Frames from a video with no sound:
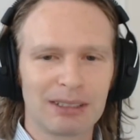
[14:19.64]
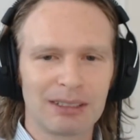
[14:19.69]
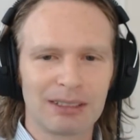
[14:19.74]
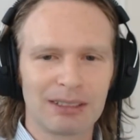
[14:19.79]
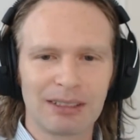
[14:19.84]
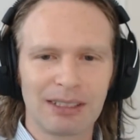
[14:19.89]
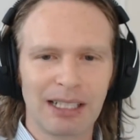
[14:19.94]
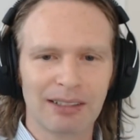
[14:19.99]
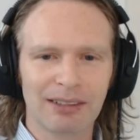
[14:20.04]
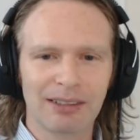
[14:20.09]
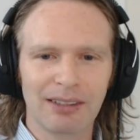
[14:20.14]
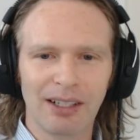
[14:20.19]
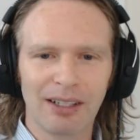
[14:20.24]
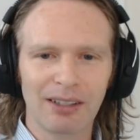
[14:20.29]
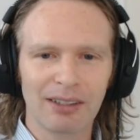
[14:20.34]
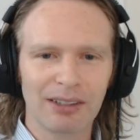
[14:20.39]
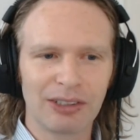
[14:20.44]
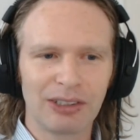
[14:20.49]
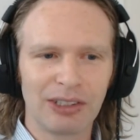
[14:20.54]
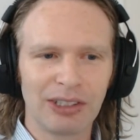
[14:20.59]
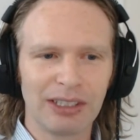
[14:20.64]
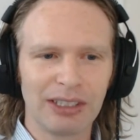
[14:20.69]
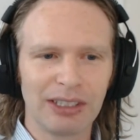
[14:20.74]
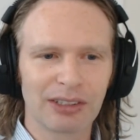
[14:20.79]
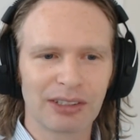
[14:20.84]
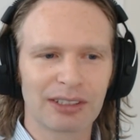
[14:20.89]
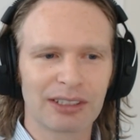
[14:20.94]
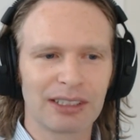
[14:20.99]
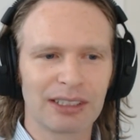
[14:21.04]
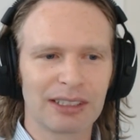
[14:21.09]
technology
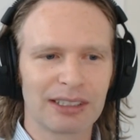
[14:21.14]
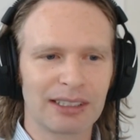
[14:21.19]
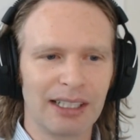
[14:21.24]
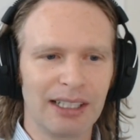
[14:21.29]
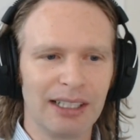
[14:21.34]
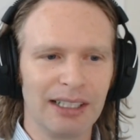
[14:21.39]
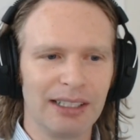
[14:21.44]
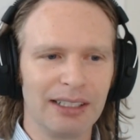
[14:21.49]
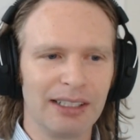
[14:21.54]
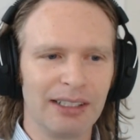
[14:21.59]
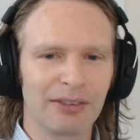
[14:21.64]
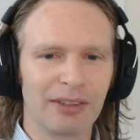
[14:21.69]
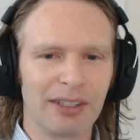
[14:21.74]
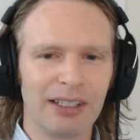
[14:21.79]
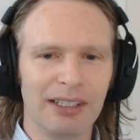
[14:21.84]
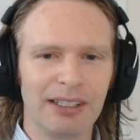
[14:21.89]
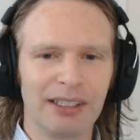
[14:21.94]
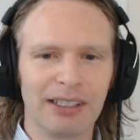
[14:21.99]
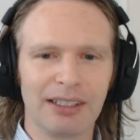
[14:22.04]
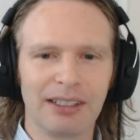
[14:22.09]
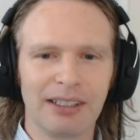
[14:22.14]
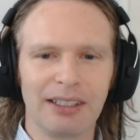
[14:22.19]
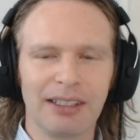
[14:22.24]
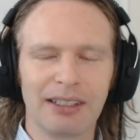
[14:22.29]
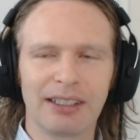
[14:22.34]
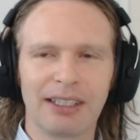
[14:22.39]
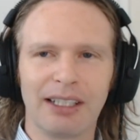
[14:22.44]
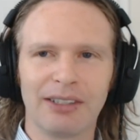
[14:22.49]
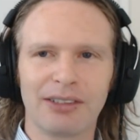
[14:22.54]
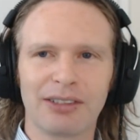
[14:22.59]
or society, right?
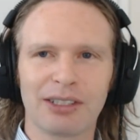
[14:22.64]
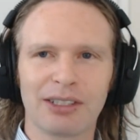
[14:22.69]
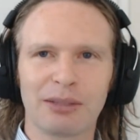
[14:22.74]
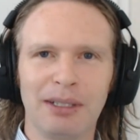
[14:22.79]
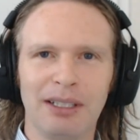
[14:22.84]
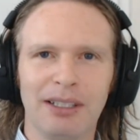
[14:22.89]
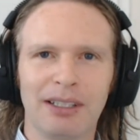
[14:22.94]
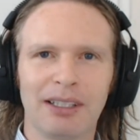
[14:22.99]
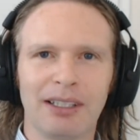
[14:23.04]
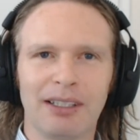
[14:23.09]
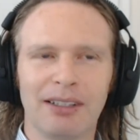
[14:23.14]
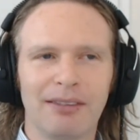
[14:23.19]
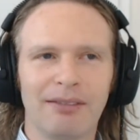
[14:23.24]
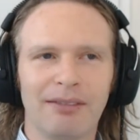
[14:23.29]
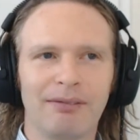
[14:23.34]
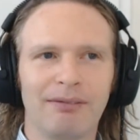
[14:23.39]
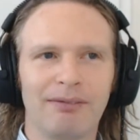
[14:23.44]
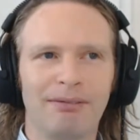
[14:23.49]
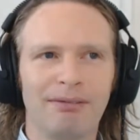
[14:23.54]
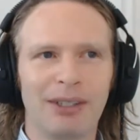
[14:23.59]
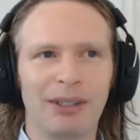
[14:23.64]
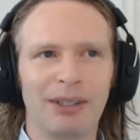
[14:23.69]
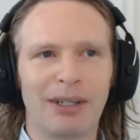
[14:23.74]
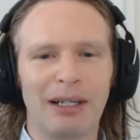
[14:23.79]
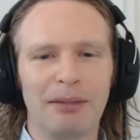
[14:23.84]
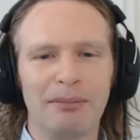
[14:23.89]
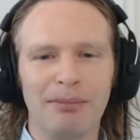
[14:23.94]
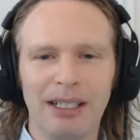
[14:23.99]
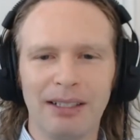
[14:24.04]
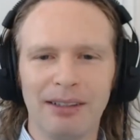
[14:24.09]
It can't just be that,
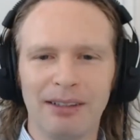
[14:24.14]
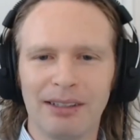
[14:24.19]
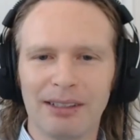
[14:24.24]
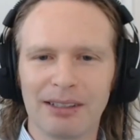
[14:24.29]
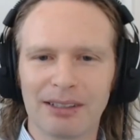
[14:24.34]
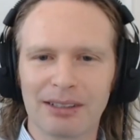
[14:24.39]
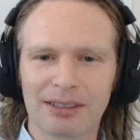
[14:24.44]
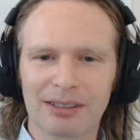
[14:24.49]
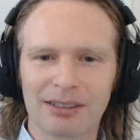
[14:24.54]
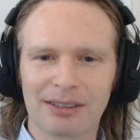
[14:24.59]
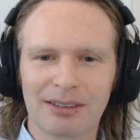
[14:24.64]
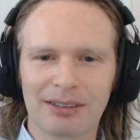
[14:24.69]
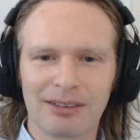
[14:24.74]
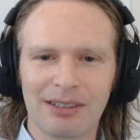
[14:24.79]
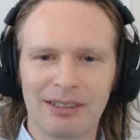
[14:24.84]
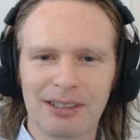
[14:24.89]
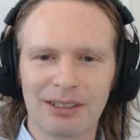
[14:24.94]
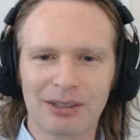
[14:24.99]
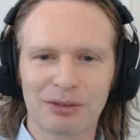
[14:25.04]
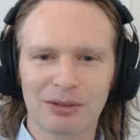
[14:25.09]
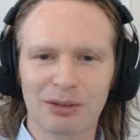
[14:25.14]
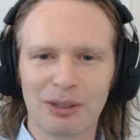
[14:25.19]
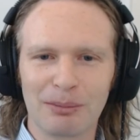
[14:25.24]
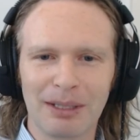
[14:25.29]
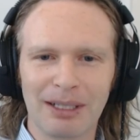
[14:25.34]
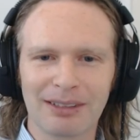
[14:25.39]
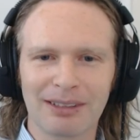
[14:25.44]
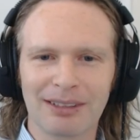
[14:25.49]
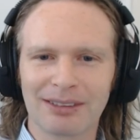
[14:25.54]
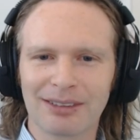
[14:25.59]
I made this
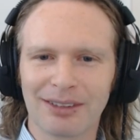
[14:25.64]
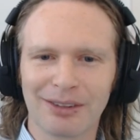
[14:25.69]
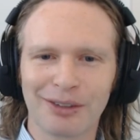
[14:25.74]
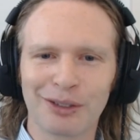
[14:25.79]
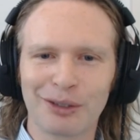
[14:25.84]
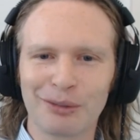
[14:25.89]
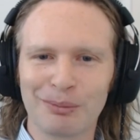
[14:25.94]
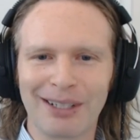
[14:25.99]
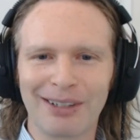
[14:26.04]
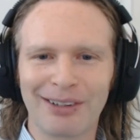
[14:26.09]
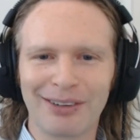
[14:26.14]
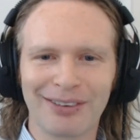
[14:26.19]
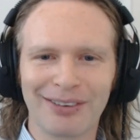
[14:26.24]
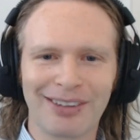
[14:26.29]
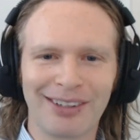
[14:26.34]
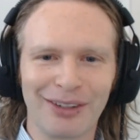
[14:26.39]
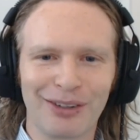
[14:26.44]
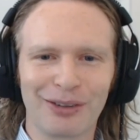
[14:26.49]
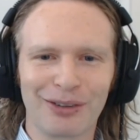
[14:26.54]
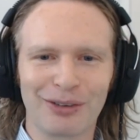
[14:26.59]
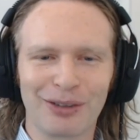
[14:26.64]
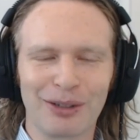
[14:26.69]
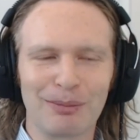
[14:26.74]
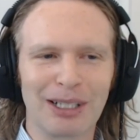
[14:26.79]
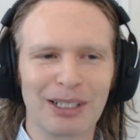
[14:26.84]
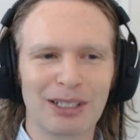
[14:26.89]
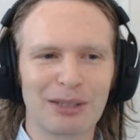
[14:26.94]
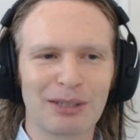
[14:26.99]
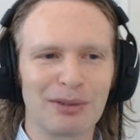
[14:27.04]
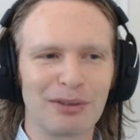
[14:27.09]
robot that's a little better than other
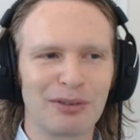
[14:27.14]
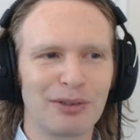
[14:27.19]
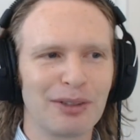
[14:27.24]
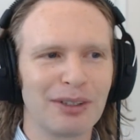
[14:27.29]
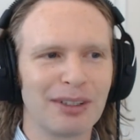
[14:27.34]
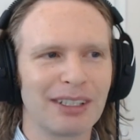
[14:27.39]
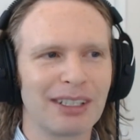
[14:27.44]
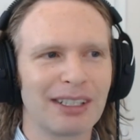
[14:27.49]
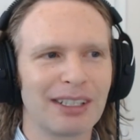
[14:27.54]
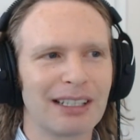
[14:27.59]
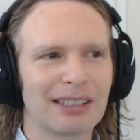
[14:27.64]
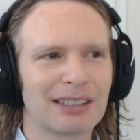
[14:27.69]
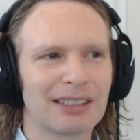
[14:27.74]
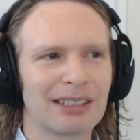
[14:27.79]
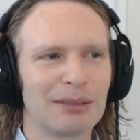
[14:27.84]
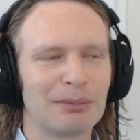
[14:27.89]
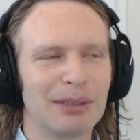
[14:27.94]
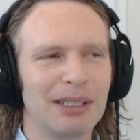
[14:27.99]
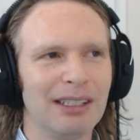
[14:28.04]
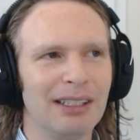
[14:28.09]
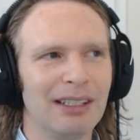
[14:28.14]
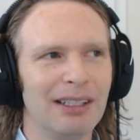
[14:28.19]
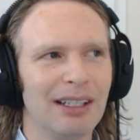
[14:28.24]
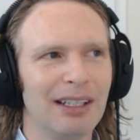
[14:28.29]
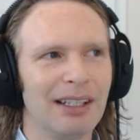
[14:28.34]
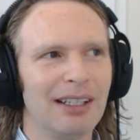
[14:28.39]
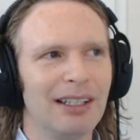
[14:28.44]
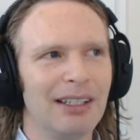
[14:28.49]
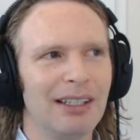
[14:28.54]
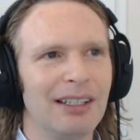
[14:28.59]
robots before it. It has to be,
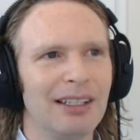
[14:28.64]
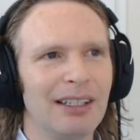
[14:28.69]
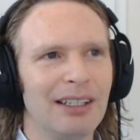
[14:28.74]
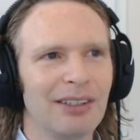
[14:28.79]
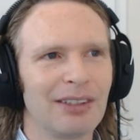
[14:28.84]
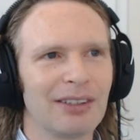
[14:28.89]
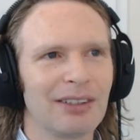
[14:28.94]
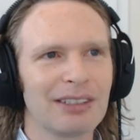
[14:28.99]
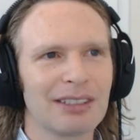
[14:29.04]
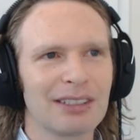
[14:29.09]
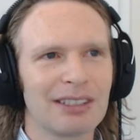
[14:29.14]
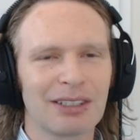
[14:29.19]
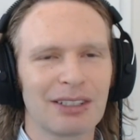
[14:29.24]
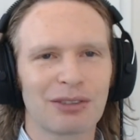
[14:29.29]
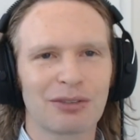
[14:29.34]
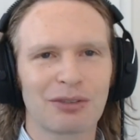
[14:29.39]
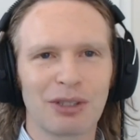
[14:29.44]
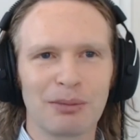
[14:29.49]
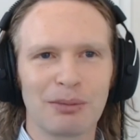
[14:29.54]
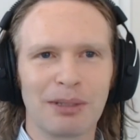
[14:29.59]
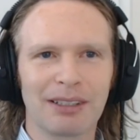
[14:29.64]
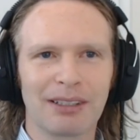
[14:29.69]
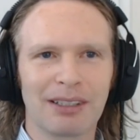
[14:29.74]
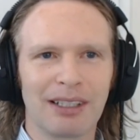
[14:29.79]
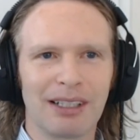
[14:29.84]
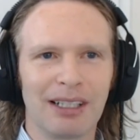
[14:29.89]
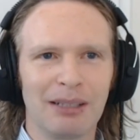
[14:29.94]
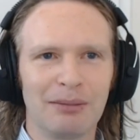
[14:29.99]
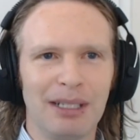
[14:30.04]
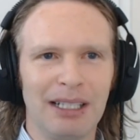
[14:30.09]
here's this robot
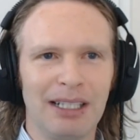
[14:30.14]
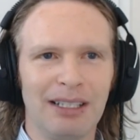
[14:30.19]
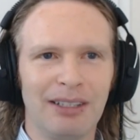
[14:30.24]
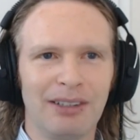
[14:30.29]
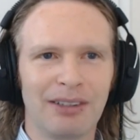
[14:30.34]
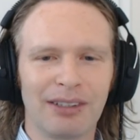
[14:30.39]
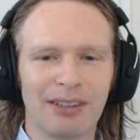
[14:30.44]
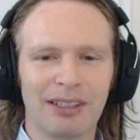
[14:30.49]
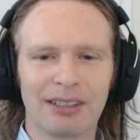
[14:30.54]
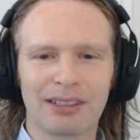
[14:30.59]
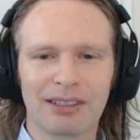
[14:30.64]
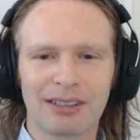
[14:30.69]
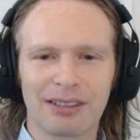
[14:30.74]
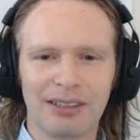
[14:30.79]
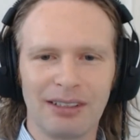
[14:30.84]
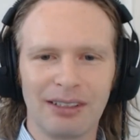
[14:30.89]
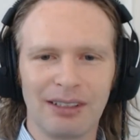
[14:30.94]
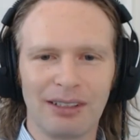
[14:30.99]
that I made, or this,